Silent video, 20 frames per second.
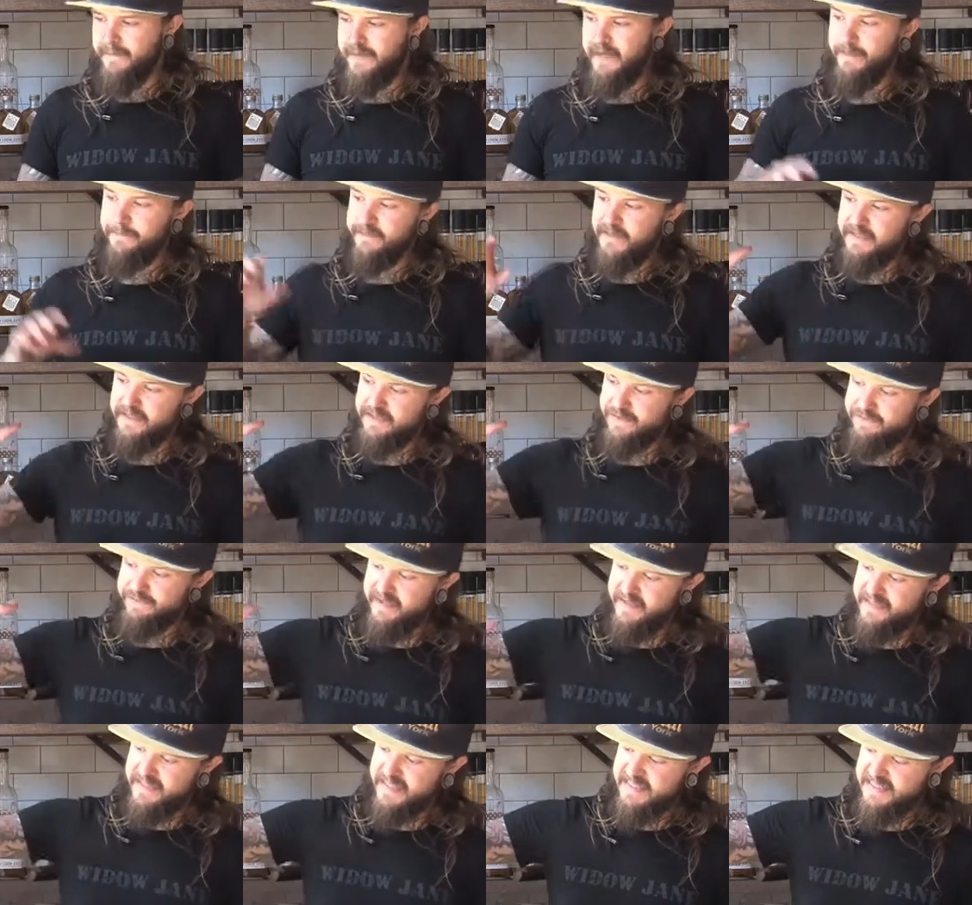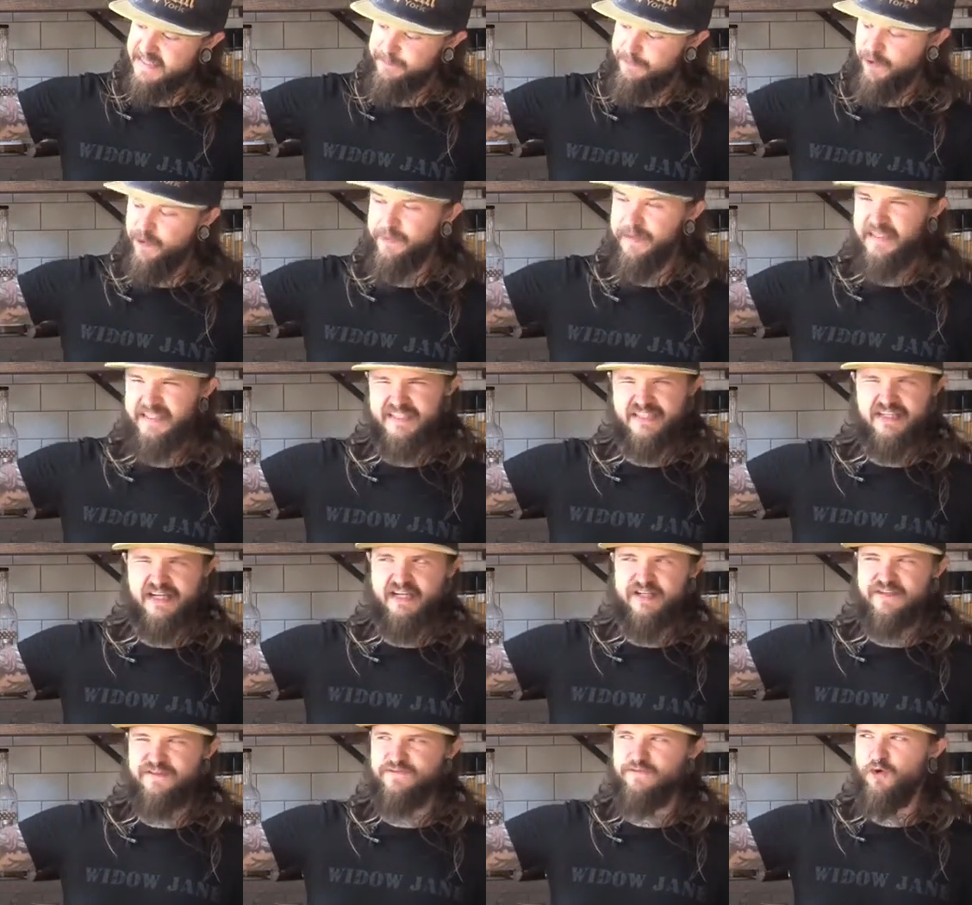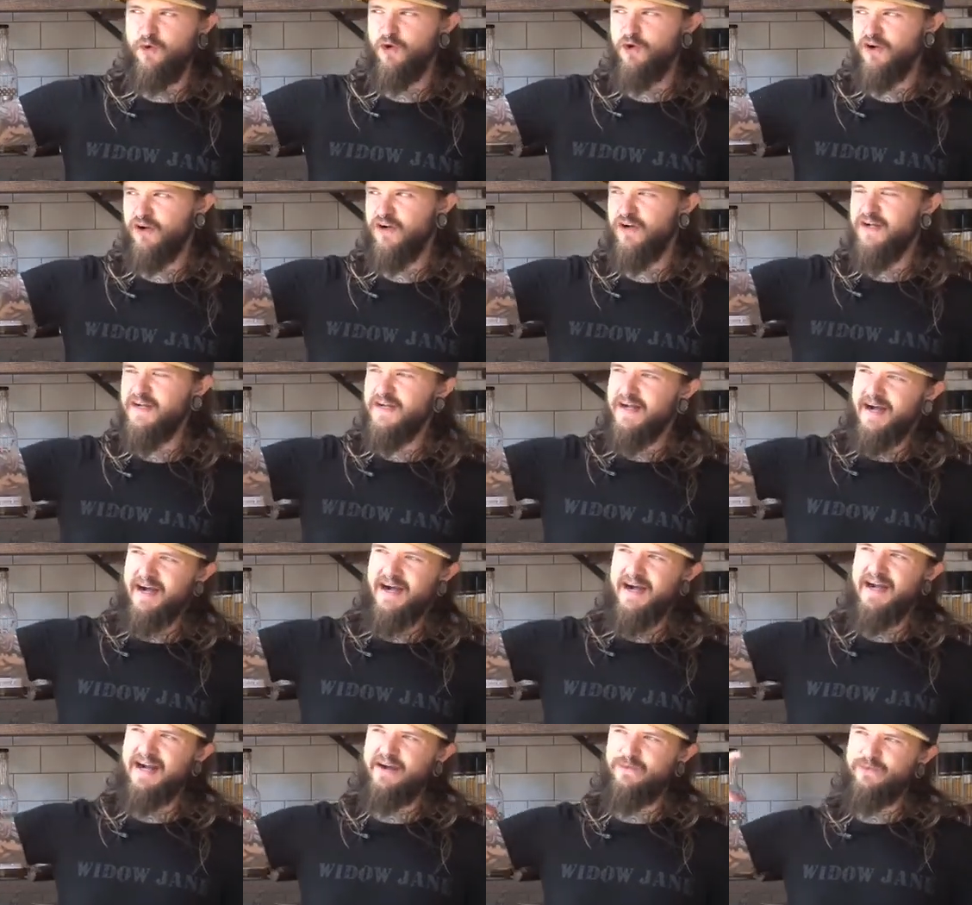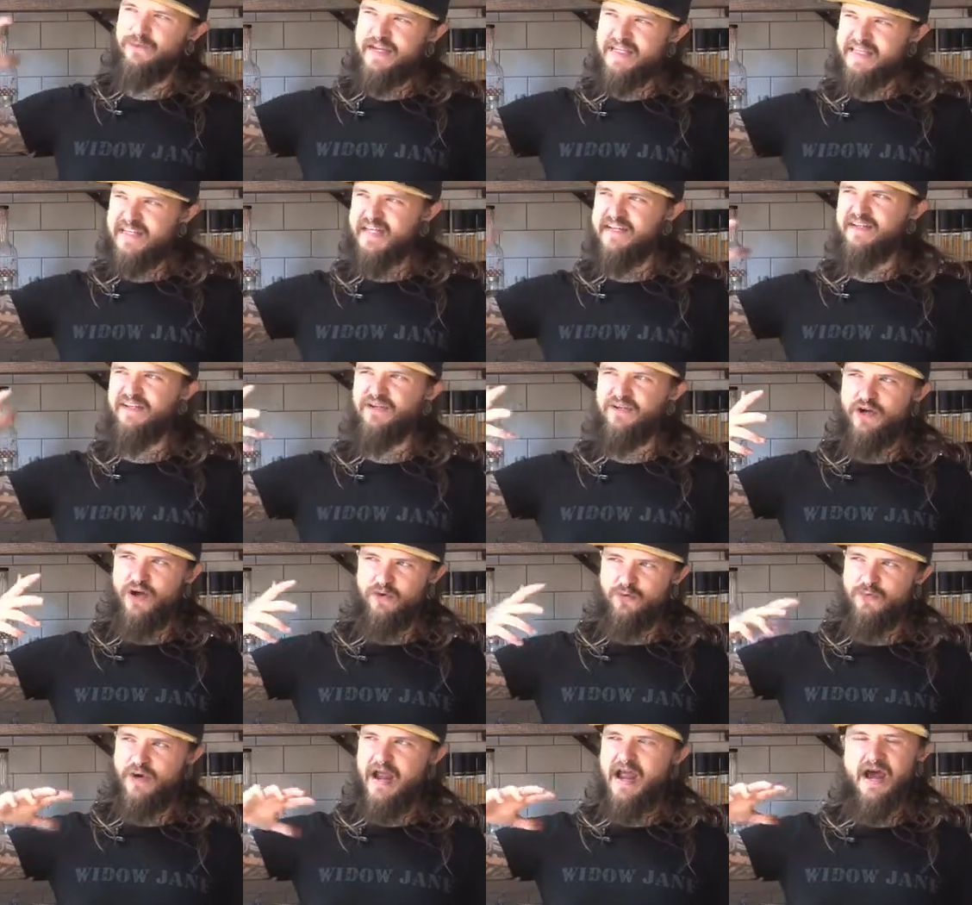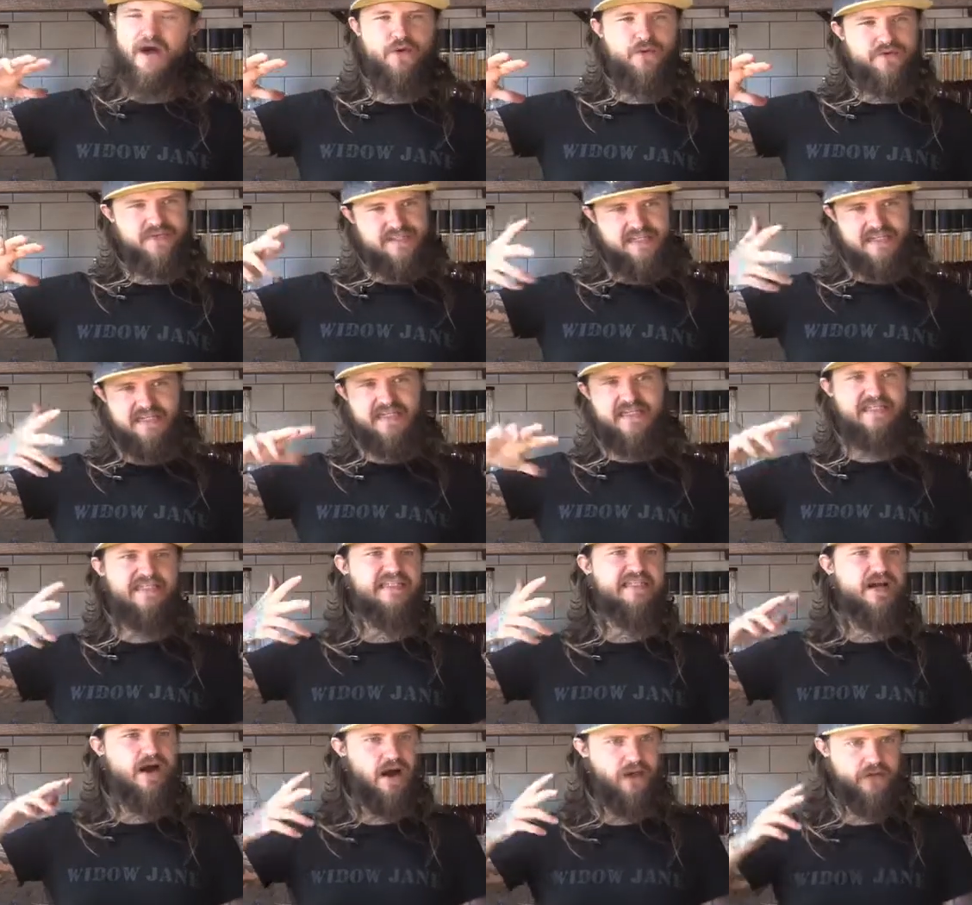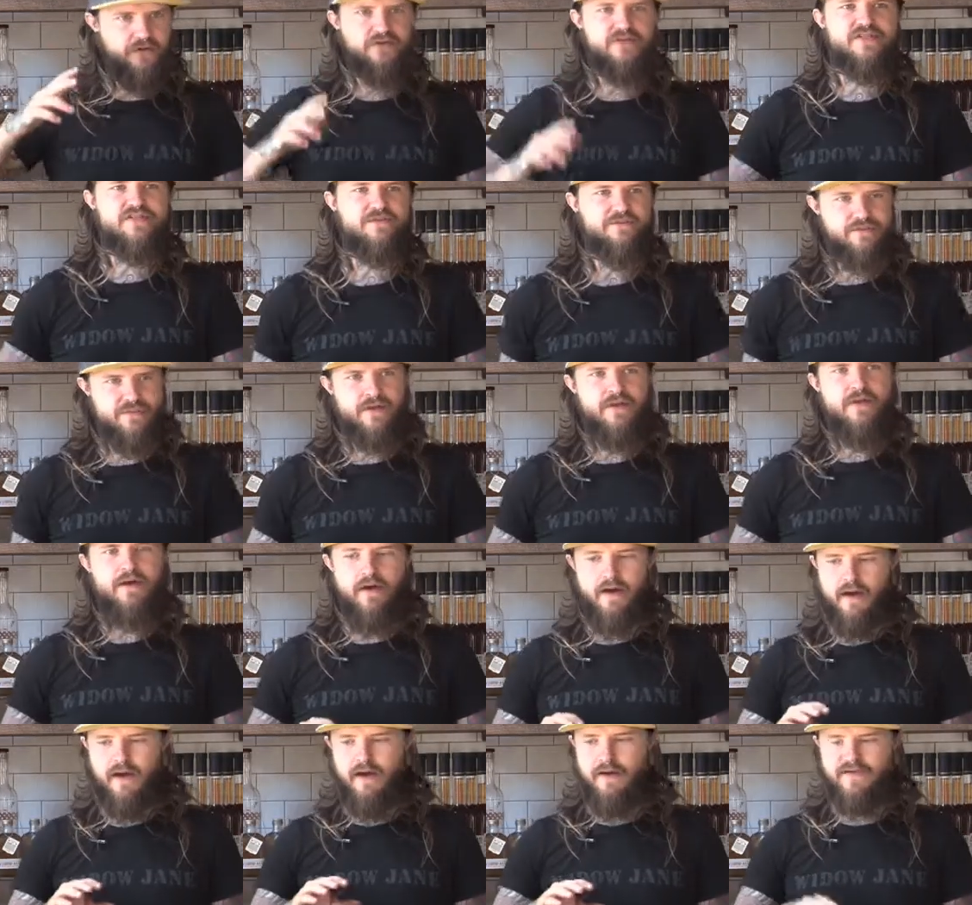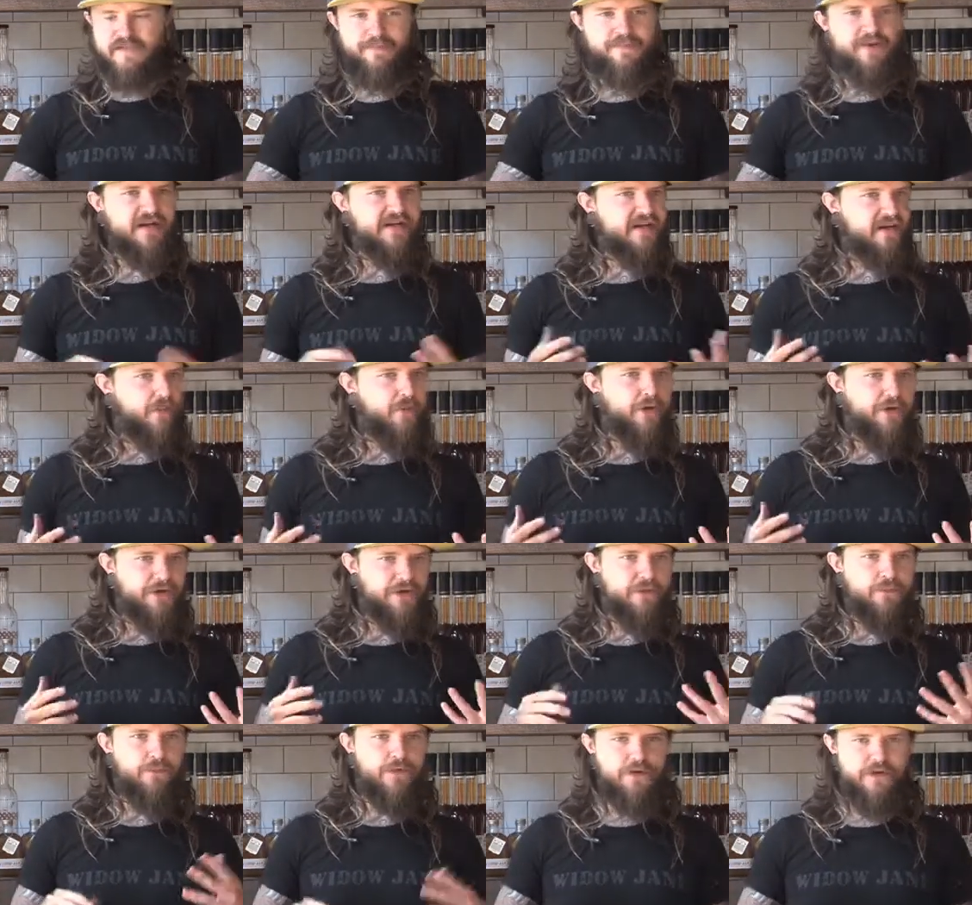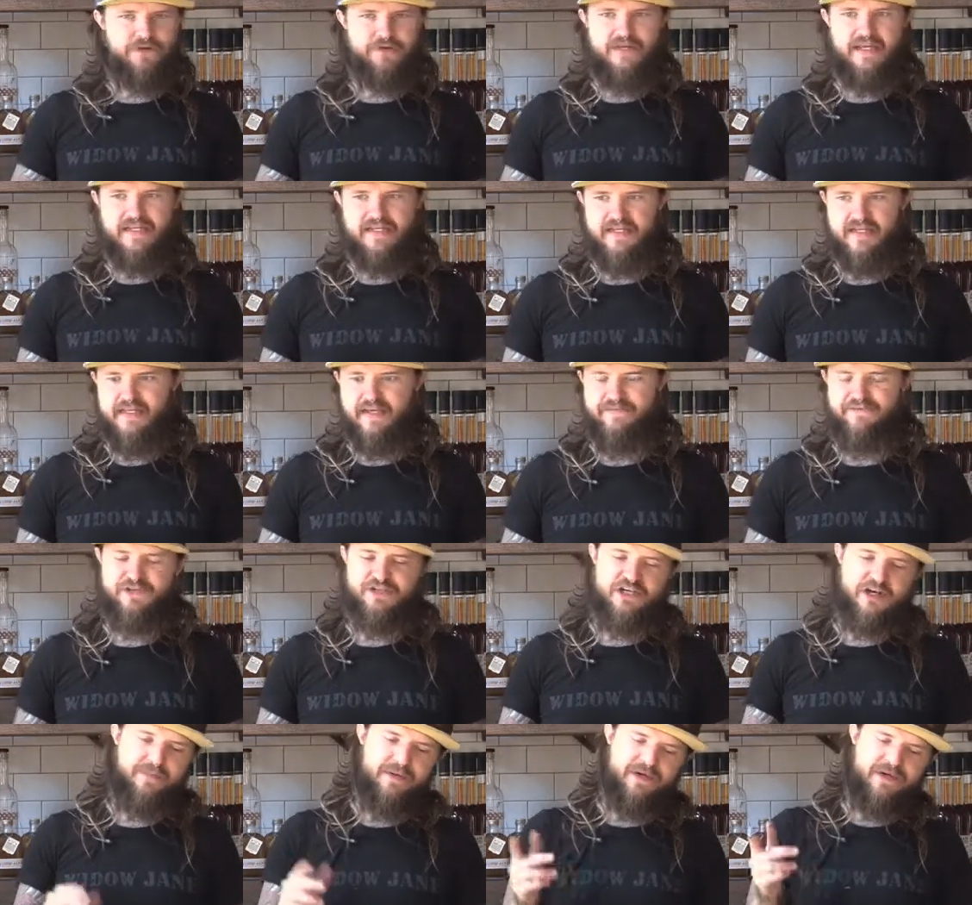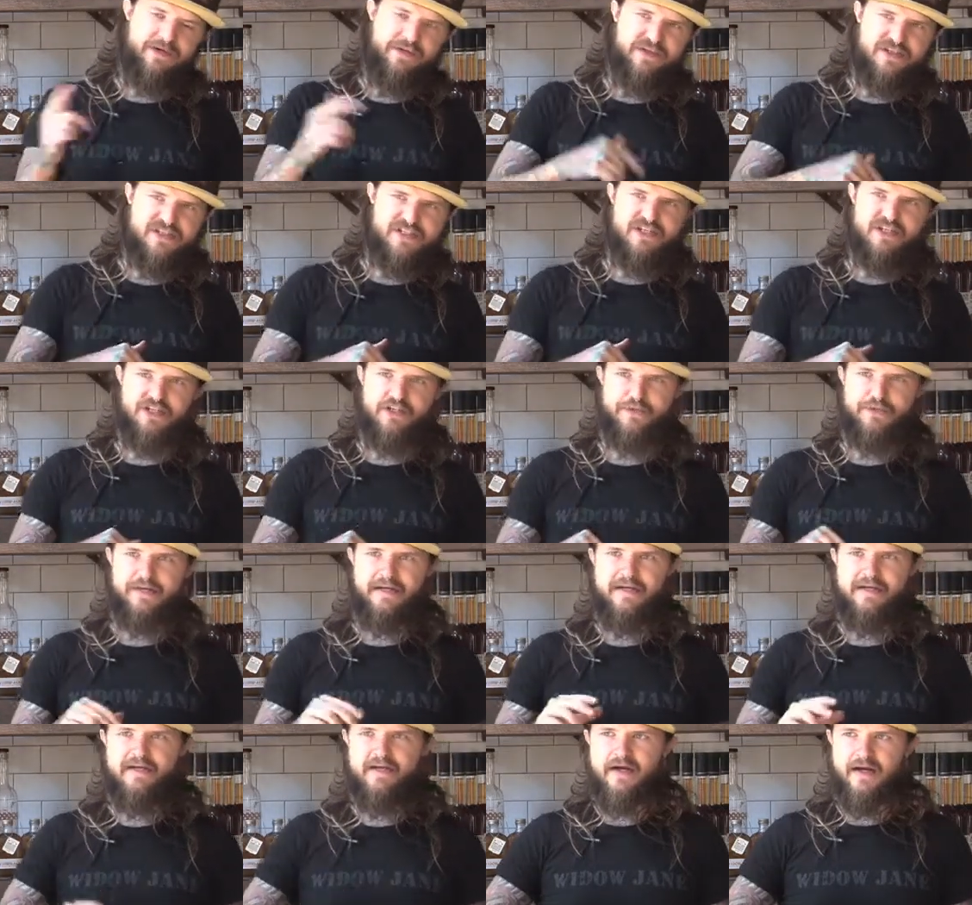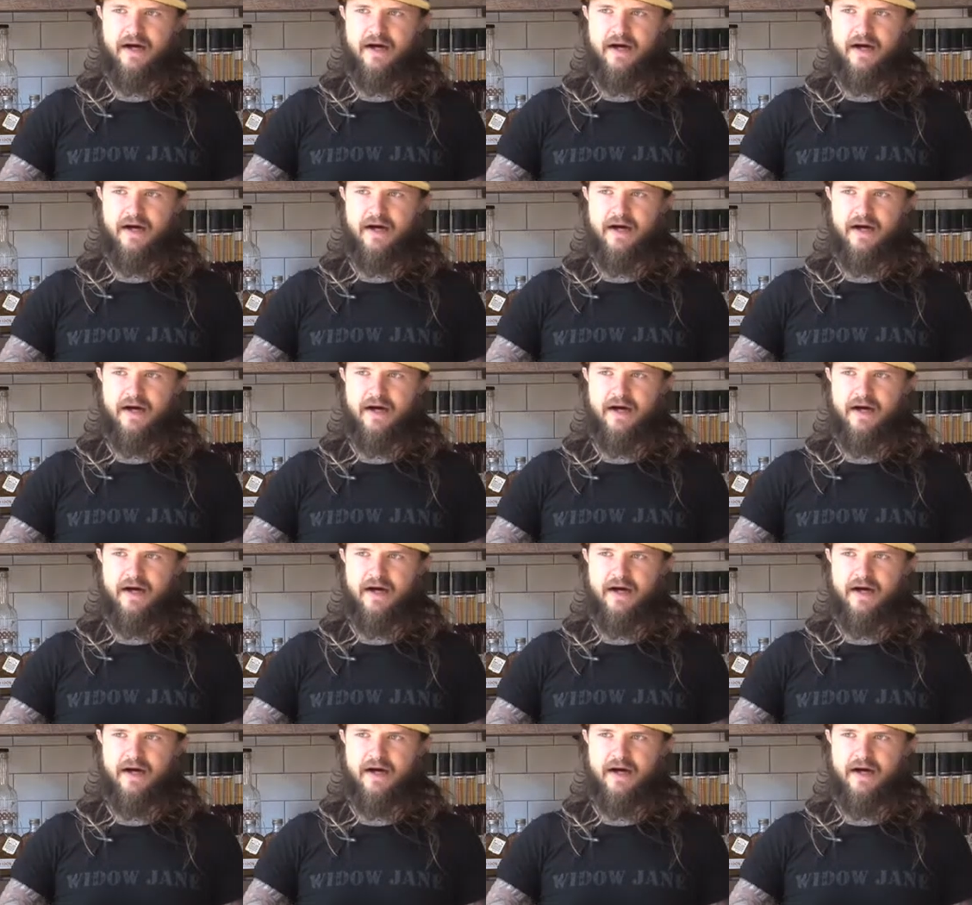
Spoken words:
Yeah, it's a fantastic bourbon. It sells for retail around $60, depending on where you're getting it. If you come here to the distillery, you